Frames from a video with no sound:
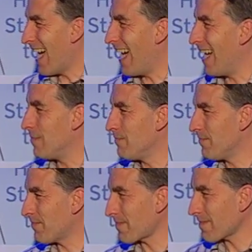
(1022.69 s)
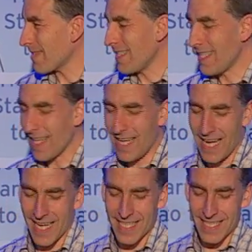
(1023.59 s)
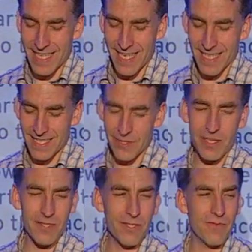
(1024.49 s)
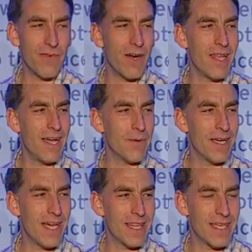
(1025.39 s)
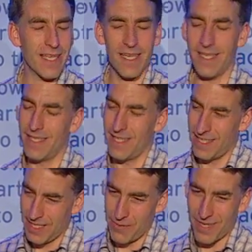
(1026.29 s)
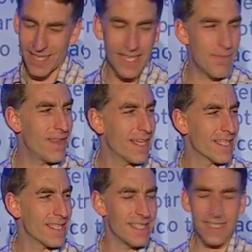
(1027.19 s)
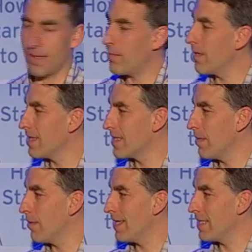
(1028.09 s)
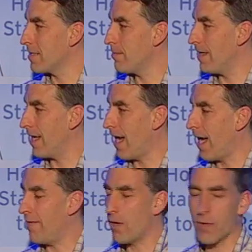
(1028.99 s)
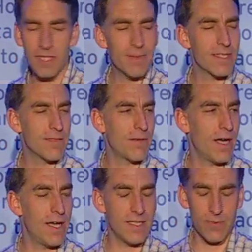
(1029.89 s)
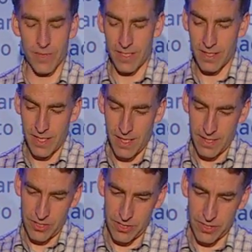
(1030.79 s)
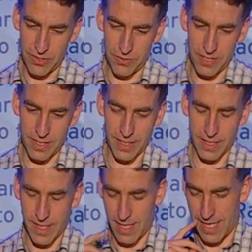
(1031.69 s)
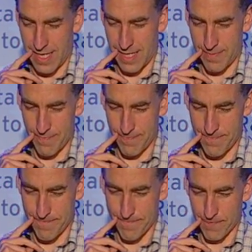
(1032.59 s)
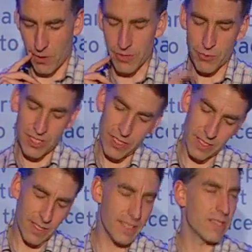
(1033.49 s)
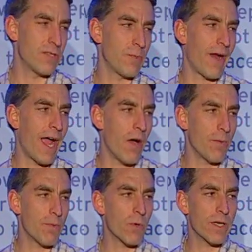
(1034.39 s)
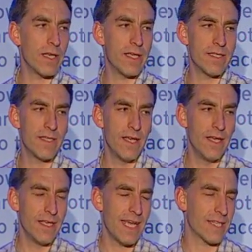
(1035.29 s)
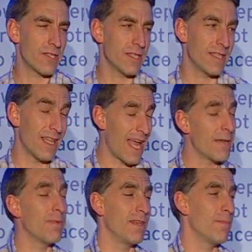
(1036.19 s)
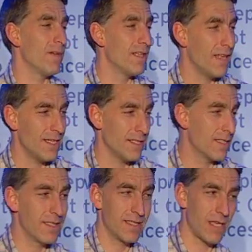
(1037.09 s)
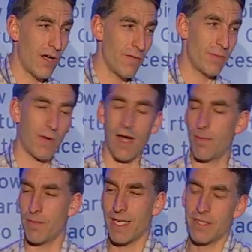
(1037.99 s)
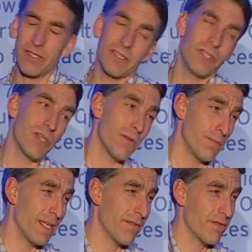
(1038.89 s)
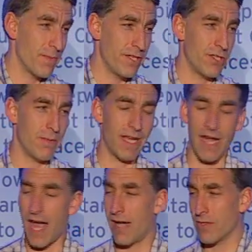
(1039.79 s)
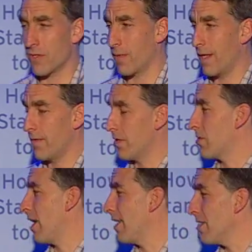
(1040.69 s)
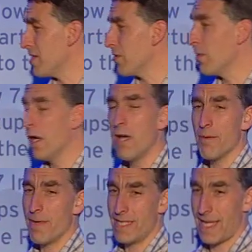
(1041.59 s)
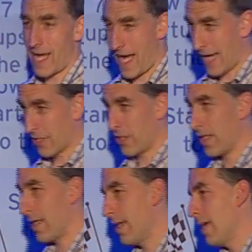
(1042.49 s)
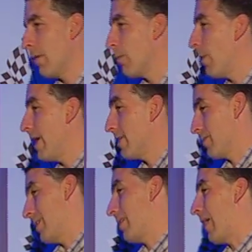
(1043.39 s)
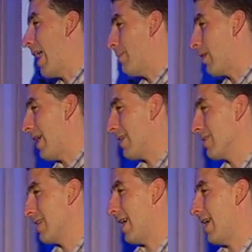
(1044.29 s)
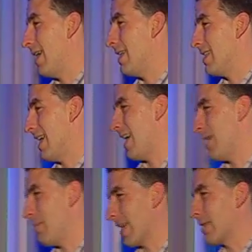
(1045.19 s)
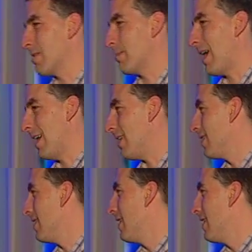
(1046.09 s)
You can go too far that way. I think that you want to keep things simple in some ways, but I've always been surprised when just using or switching to consumer how important it is to actually delight people, not just to solve the problem, not just to show them the information about a house or whatever you're trying to do, but to actually raise one of their eyebrows and make them smile.